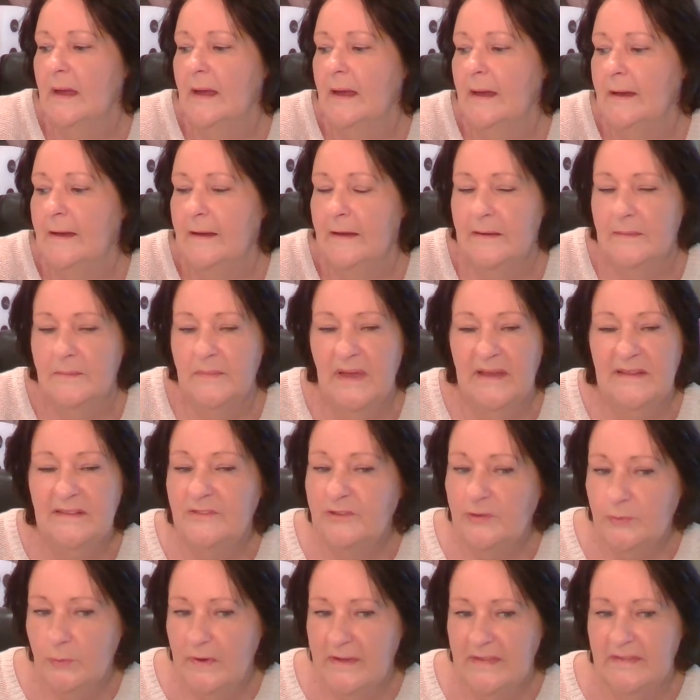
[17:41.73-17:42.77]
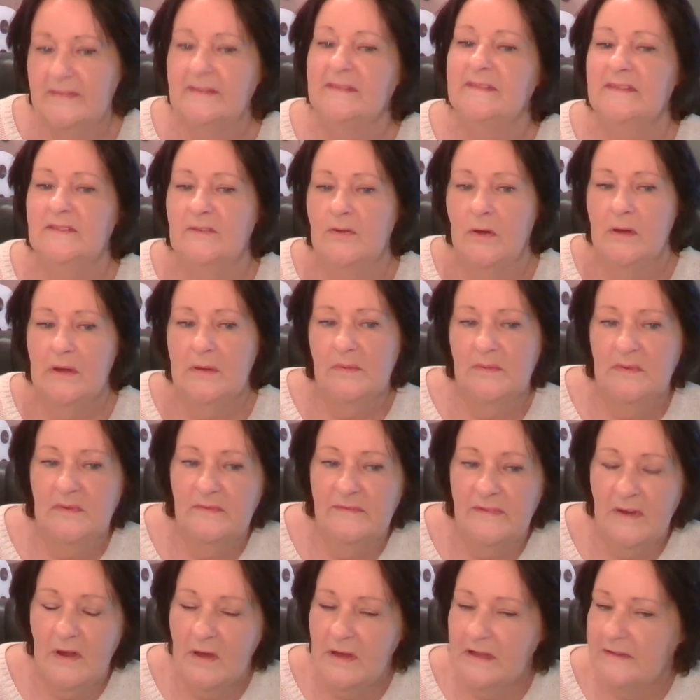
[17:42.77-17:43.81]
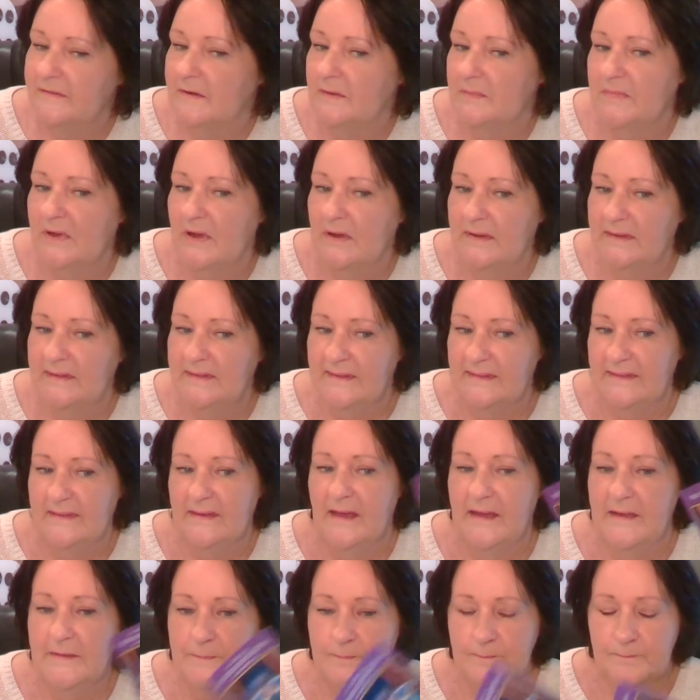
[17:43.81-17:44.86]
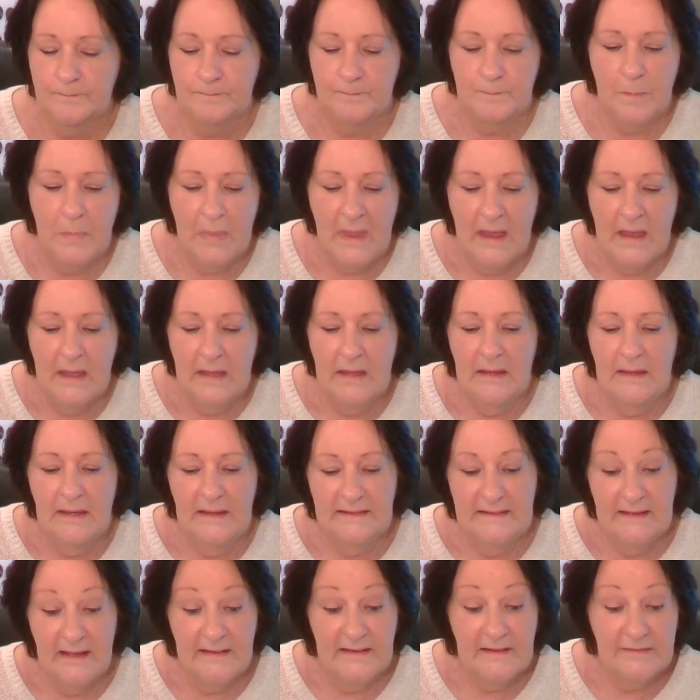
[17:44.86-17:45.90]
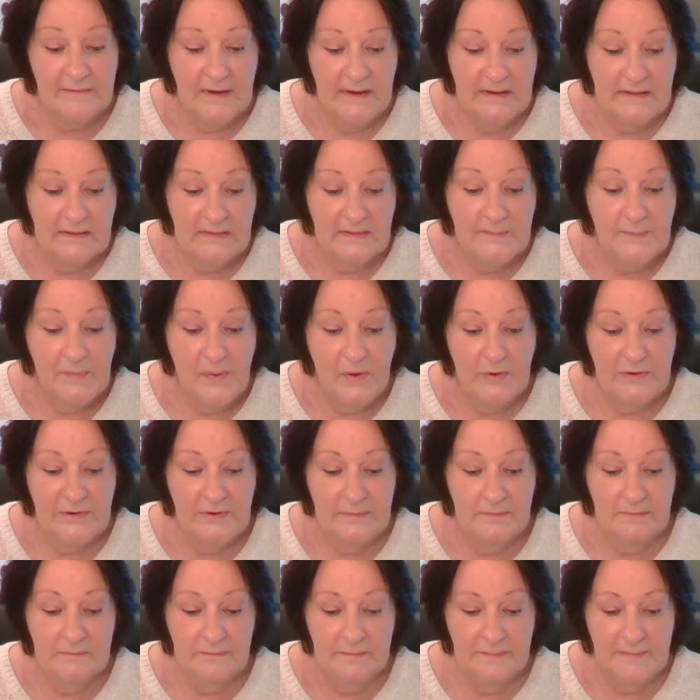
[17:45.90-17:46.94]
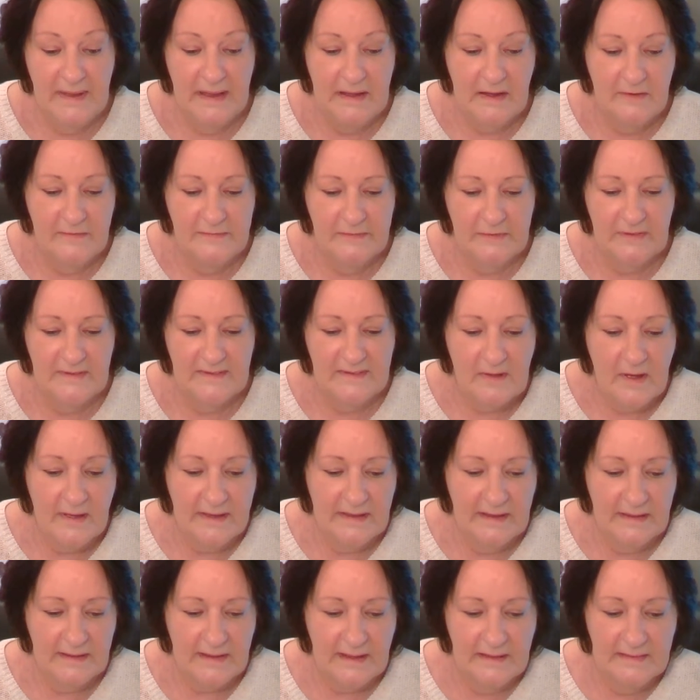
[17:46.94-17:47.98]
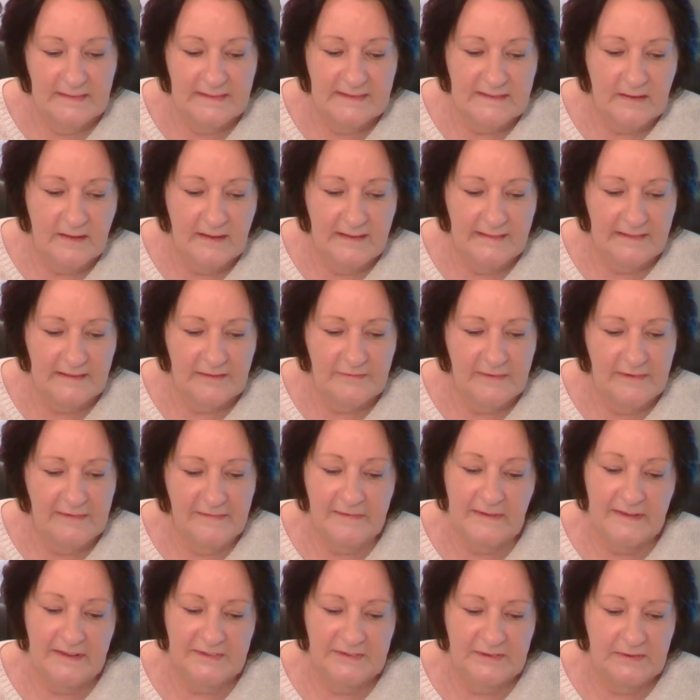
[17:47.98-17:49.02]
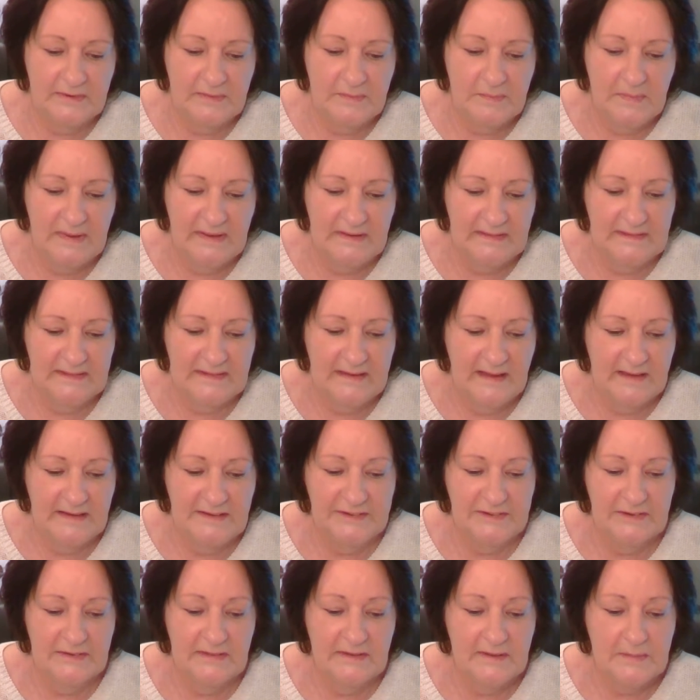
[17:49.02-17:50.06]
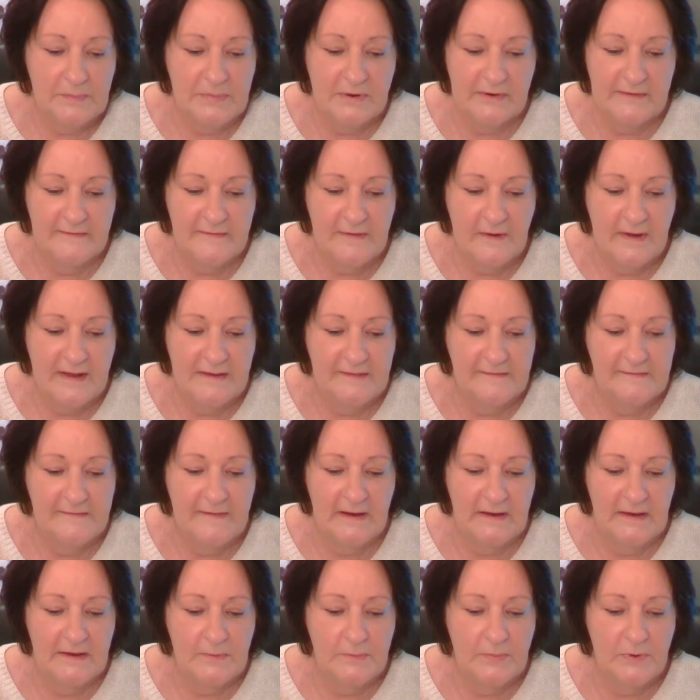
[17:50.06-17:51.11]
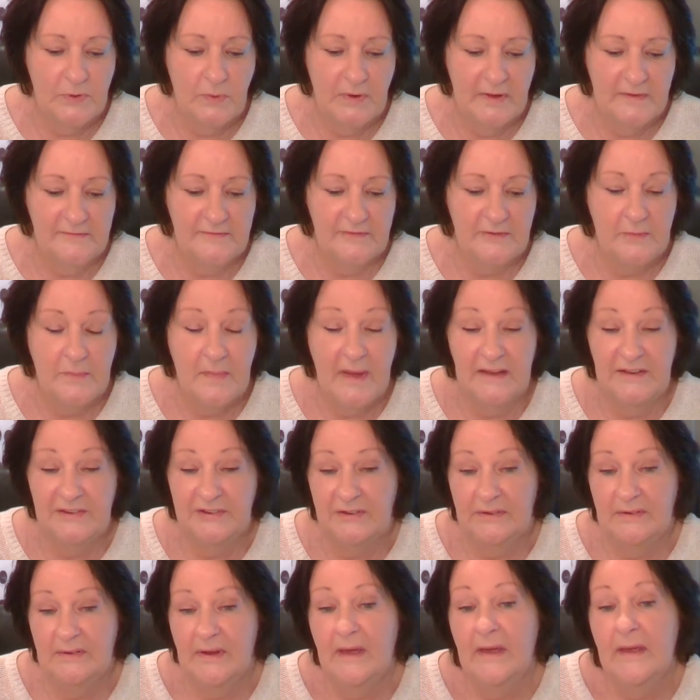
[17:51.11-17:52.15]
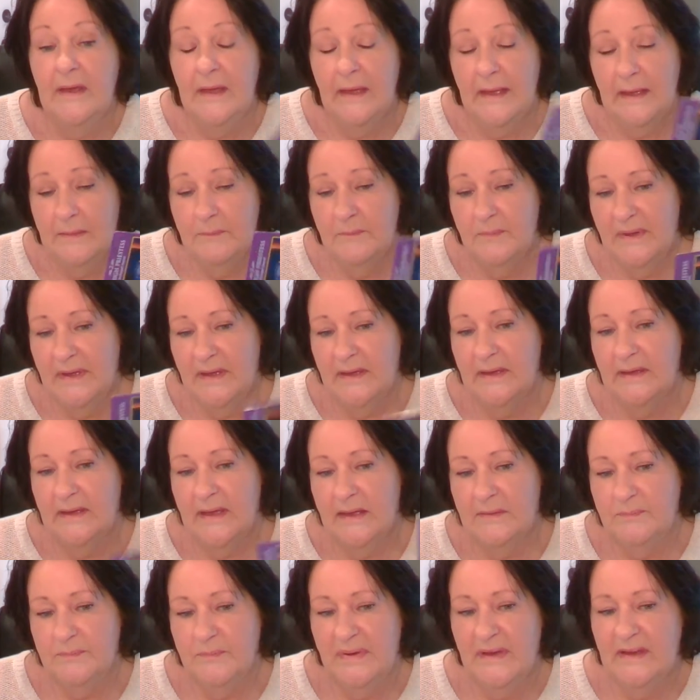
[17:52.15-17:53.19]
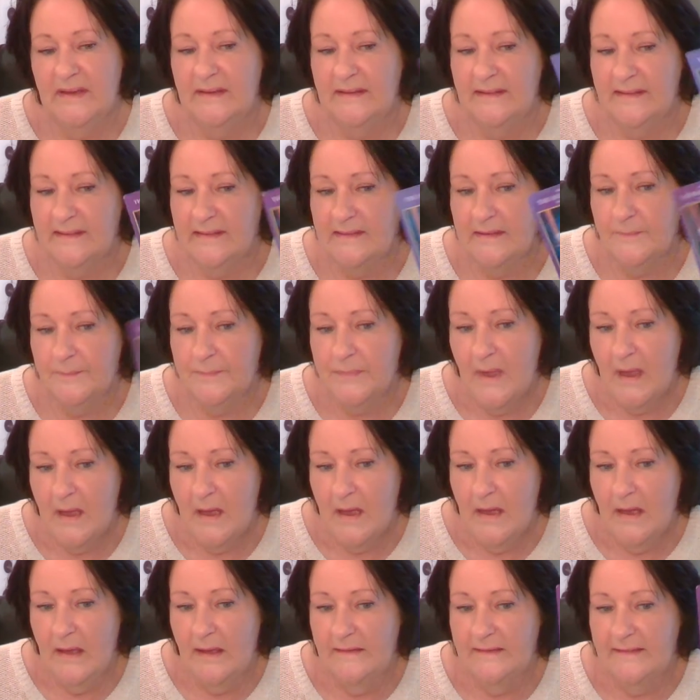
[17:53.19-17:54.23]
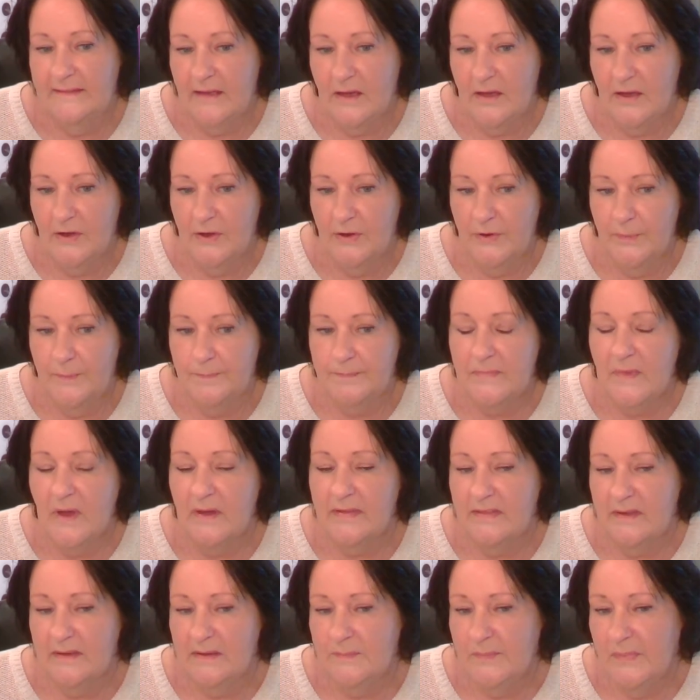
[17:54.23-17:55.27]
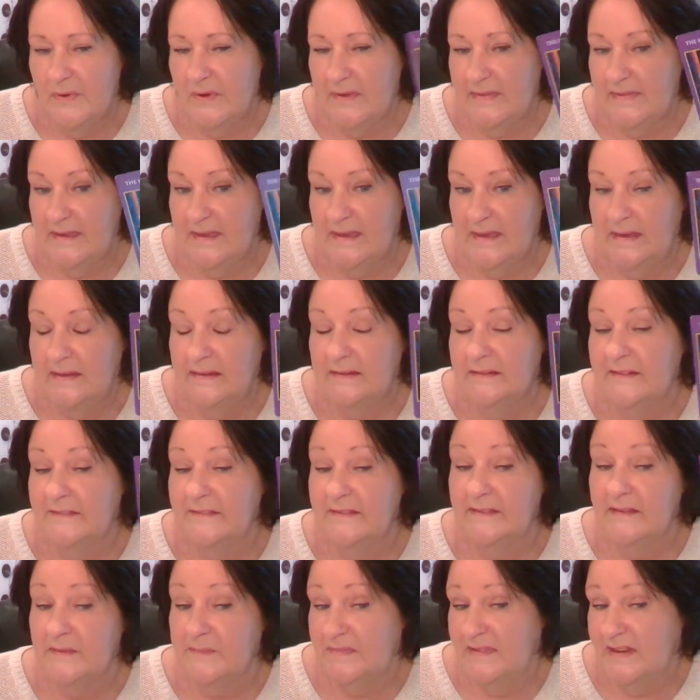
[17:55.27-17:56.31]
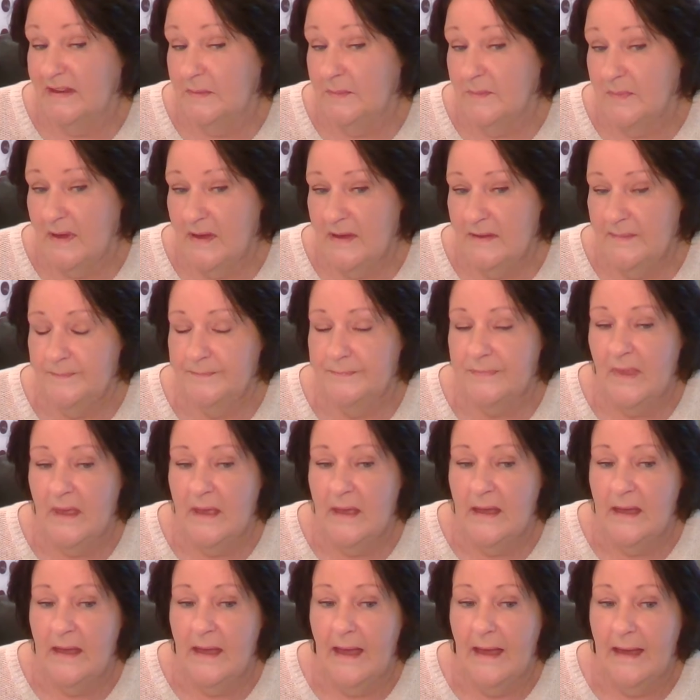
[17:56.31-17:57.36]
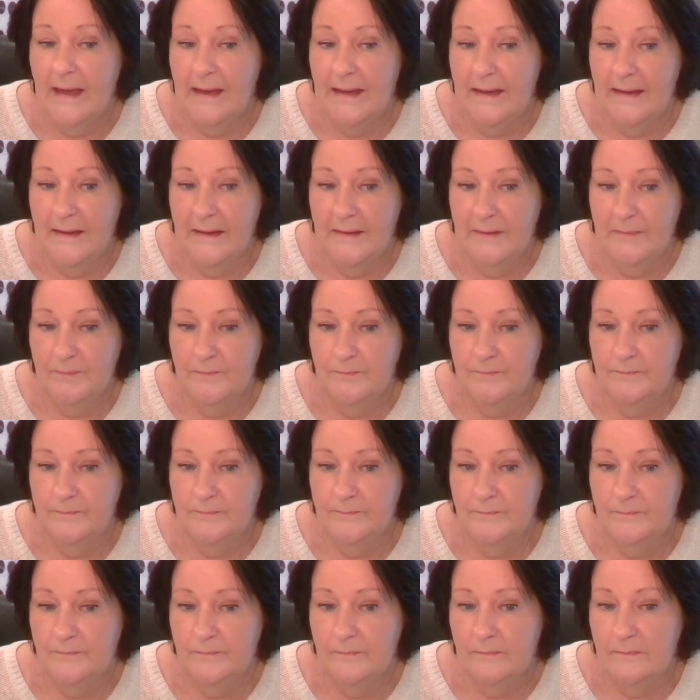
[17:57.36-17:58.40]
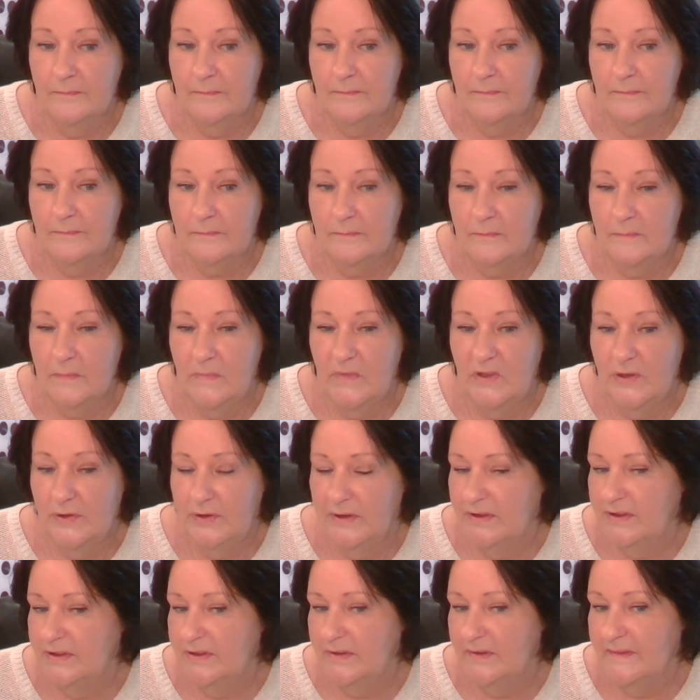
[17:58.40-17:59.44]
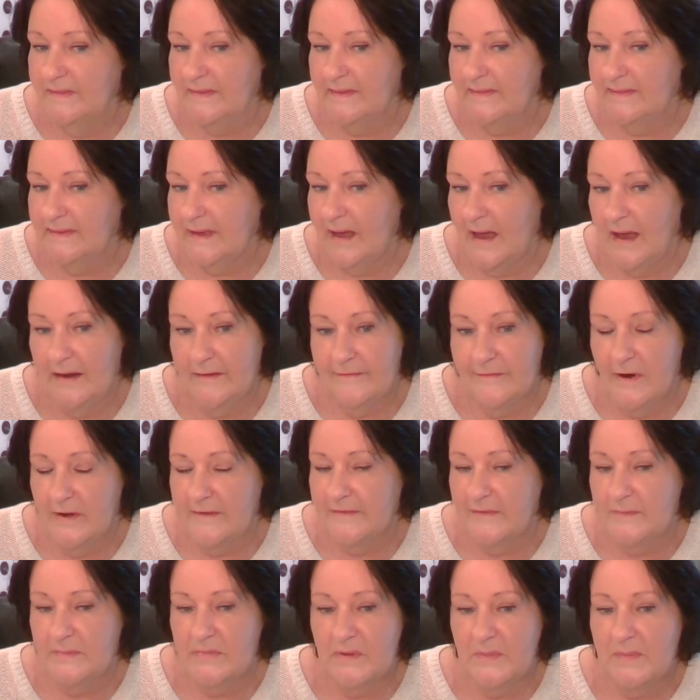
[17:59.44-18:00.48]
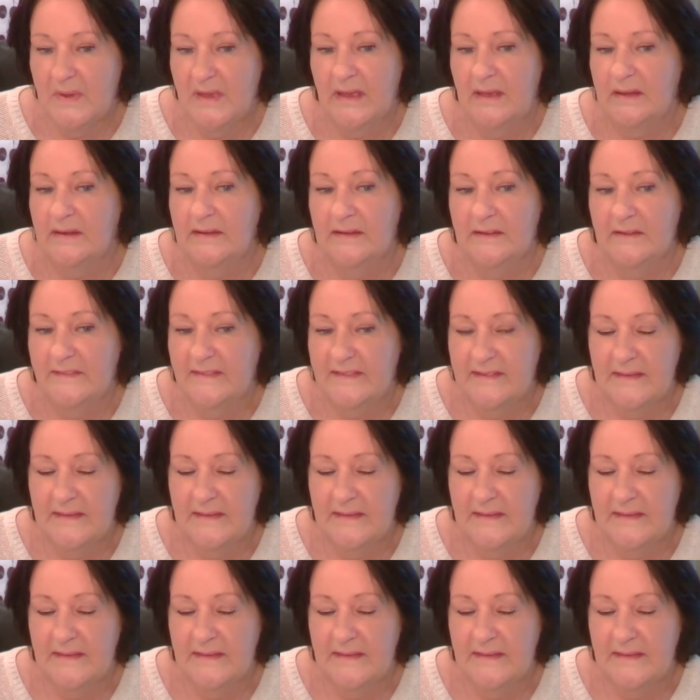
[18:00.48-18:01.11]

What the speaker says: Enjoy this time of life, I'm going to say. It does read at the bottom, powerful psychic insights, reflection and meditation that provide valuable information and being at peace. So I think by the end of September, you could use this card right from the beginning of